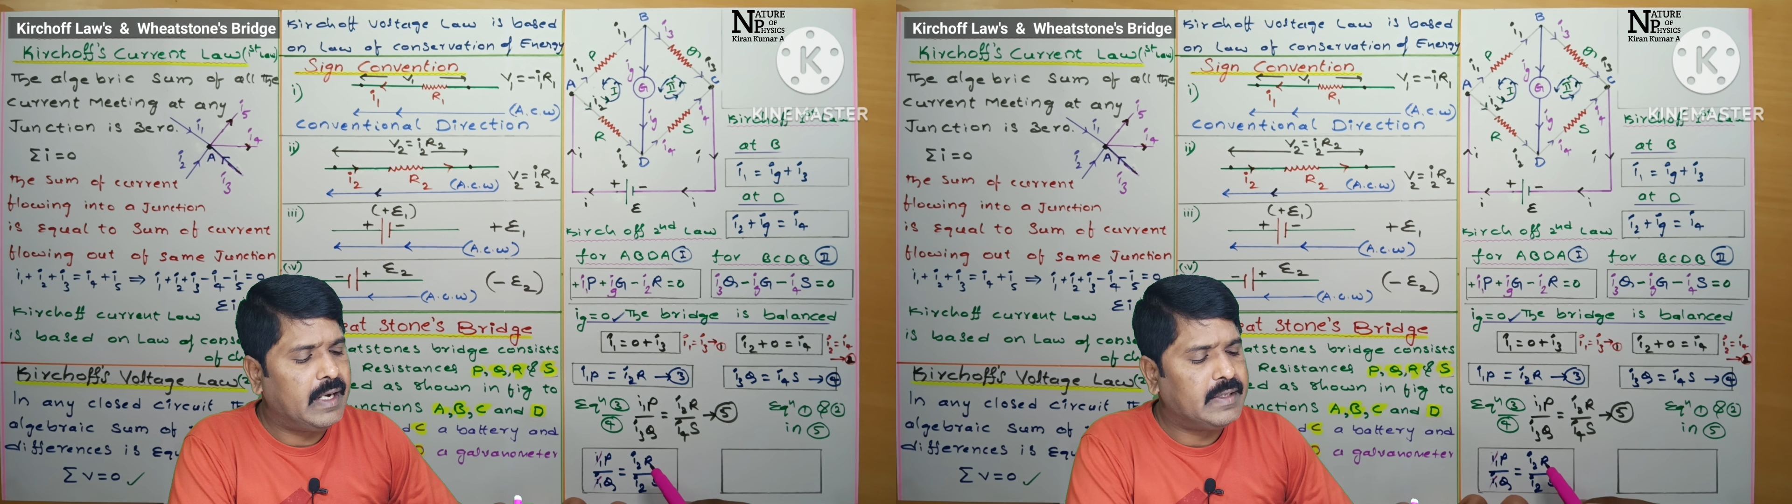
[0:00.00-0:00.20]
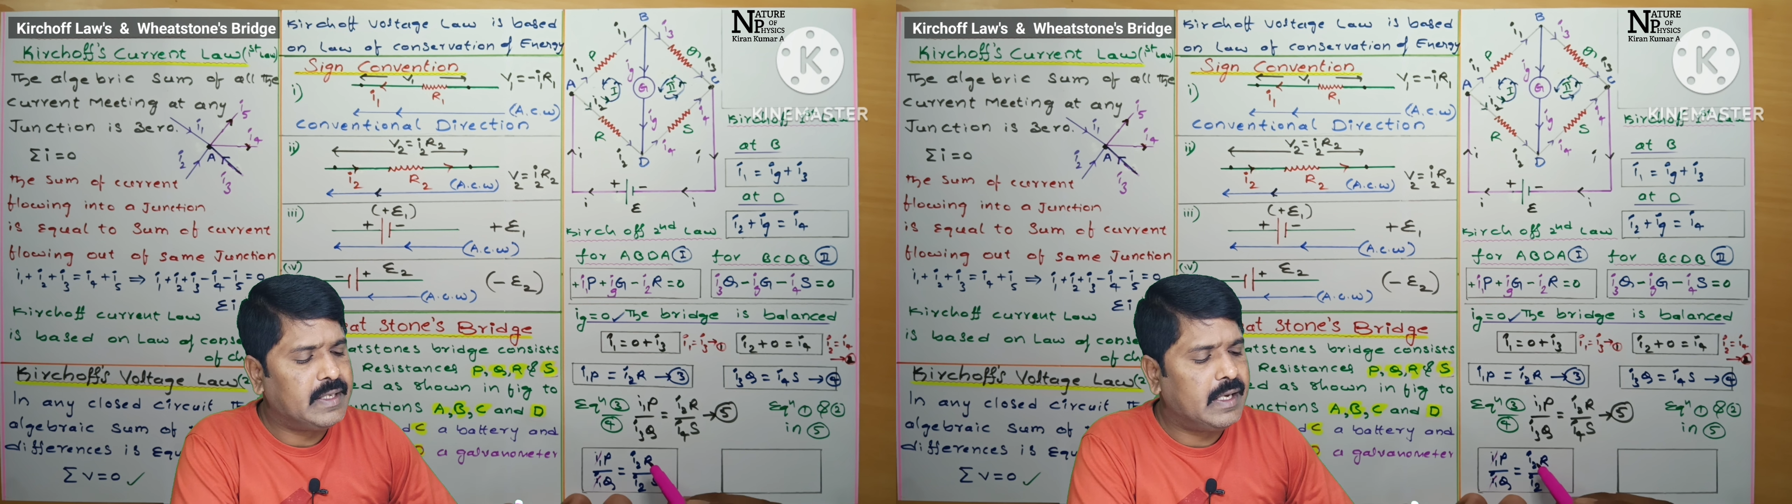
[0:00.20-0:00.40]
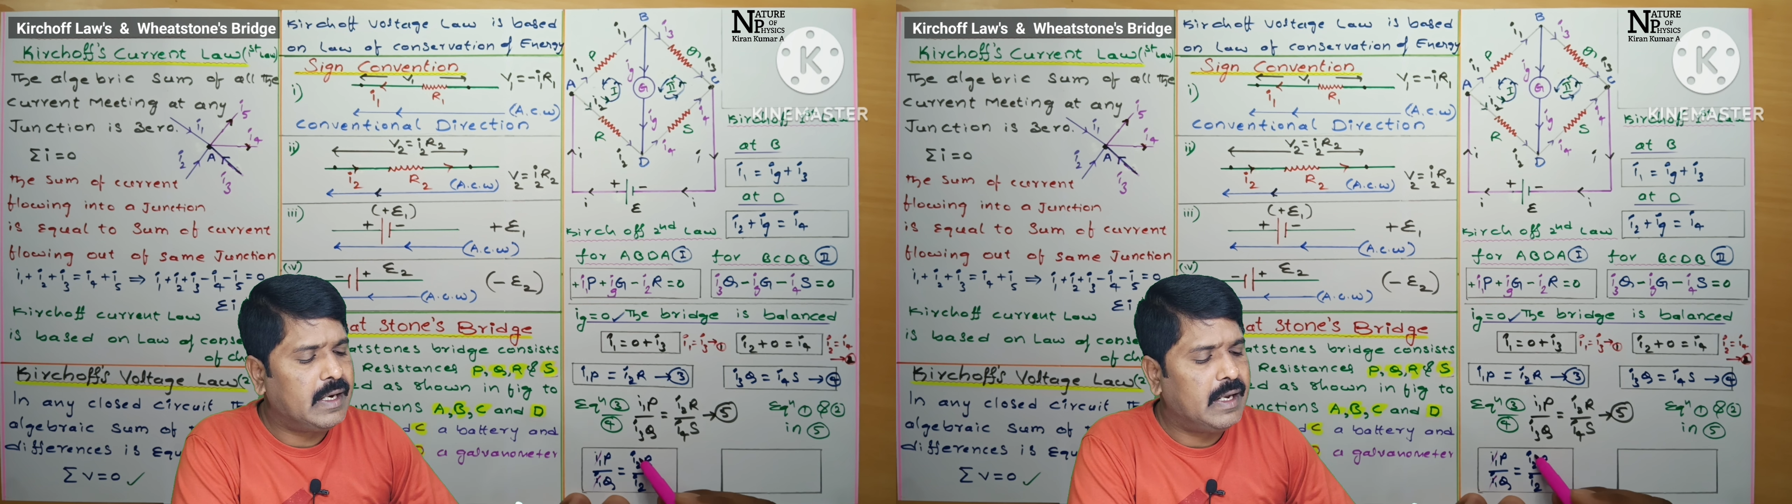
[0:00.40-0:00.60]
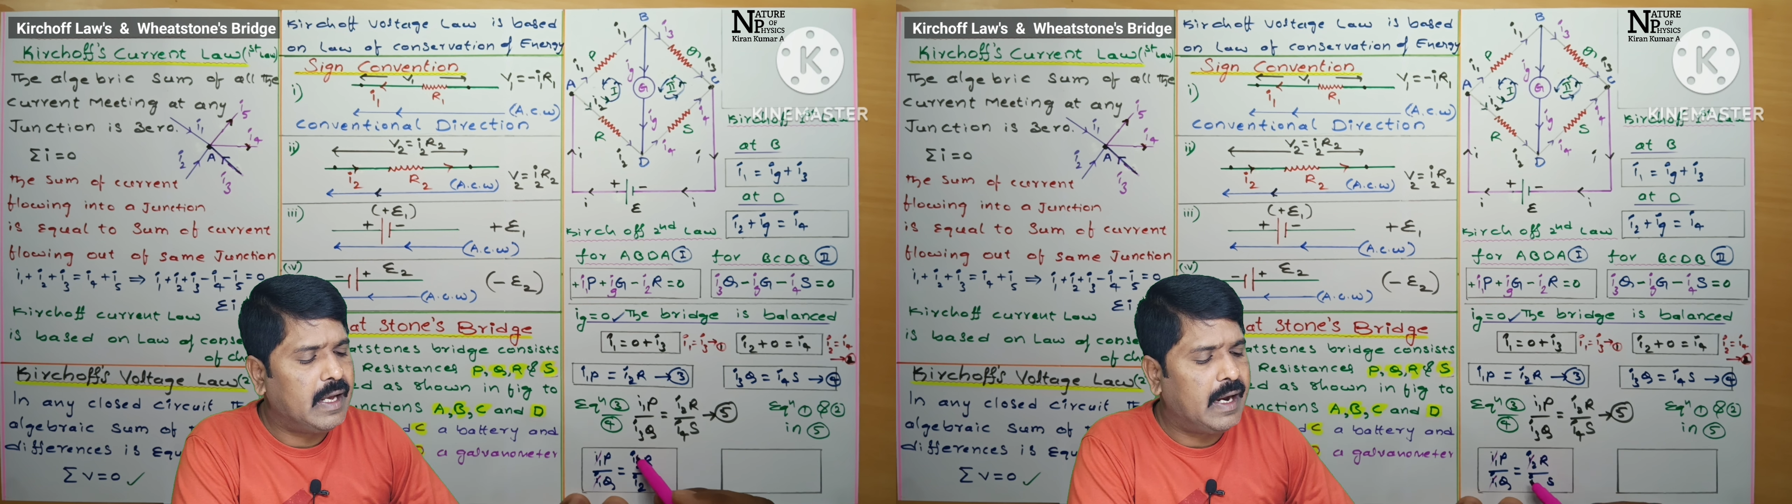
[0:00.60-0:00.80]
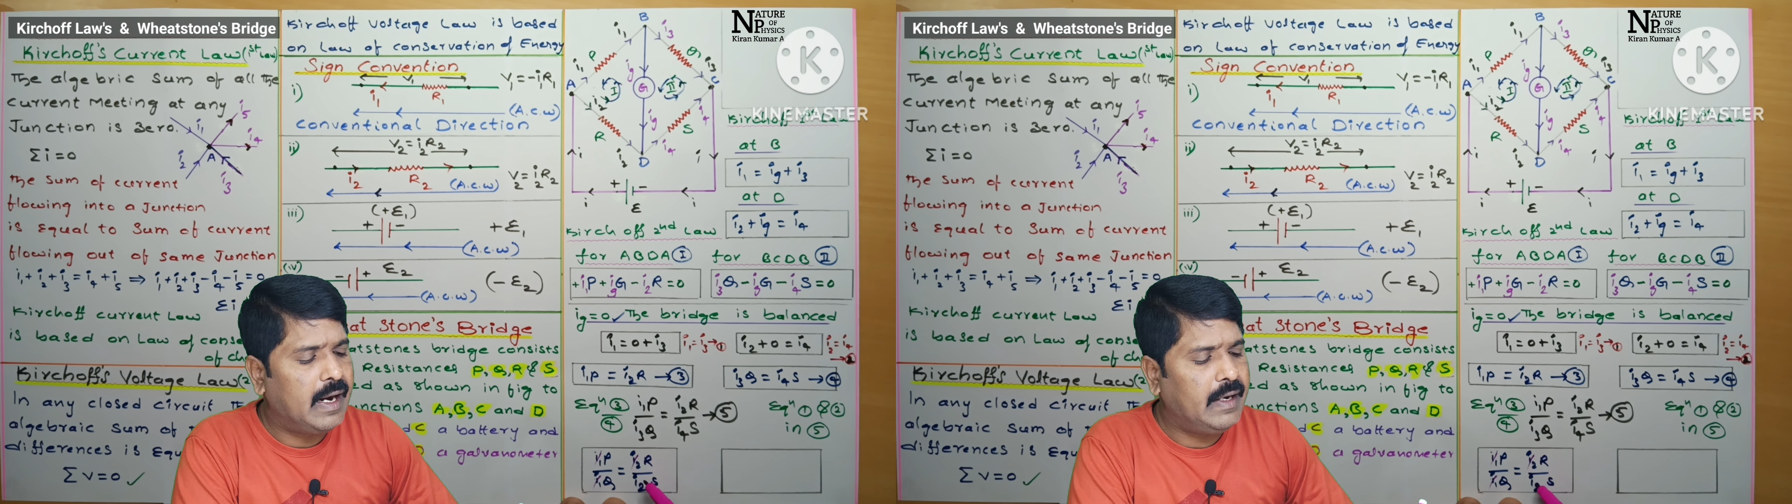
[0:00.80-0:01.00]
cancel
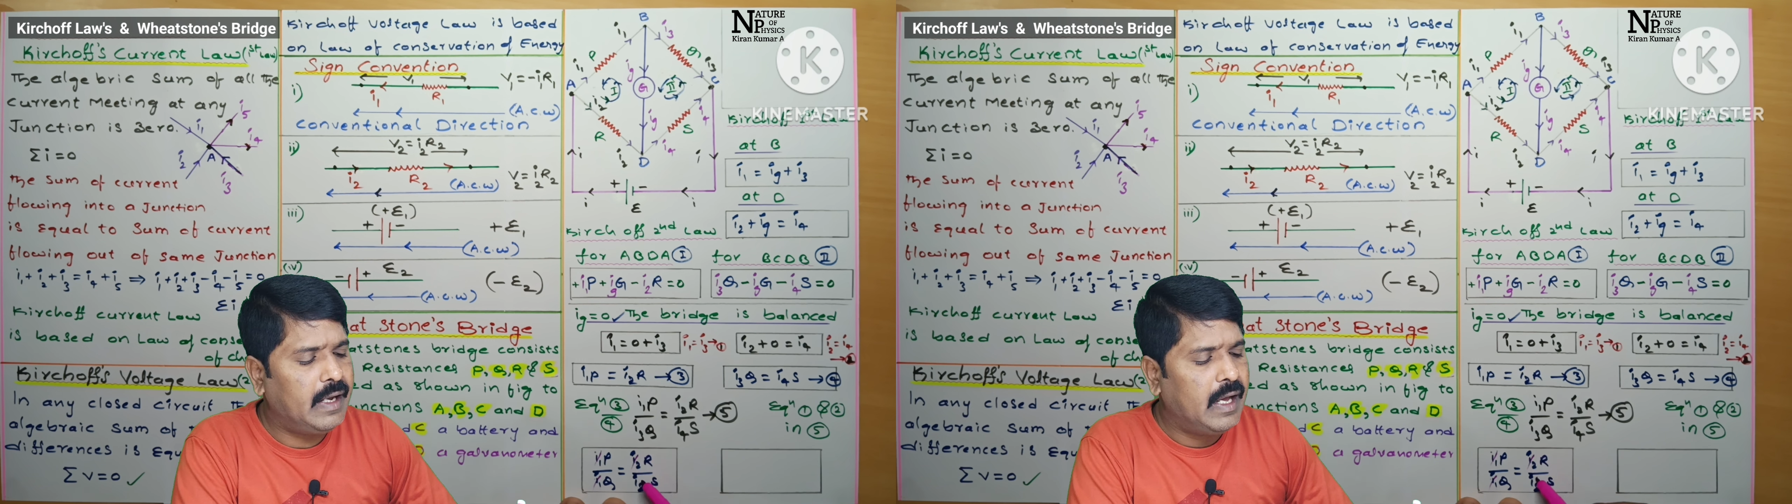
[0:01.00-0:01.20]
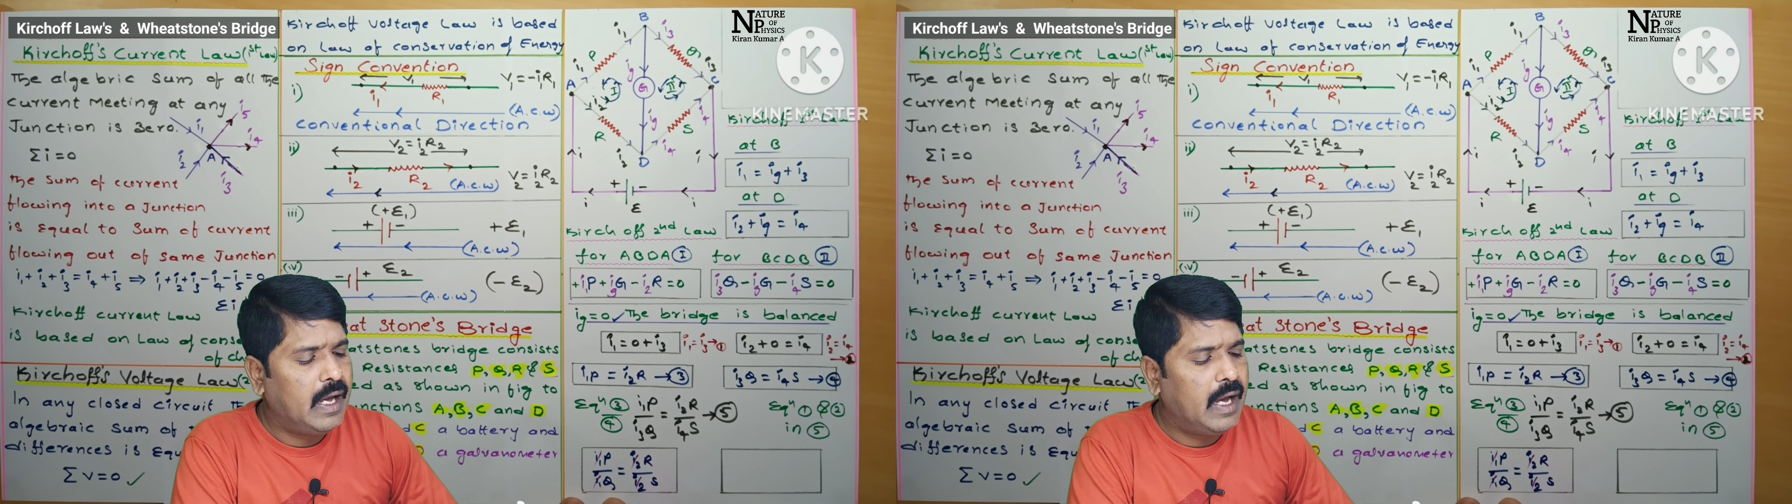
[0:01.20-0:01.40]
and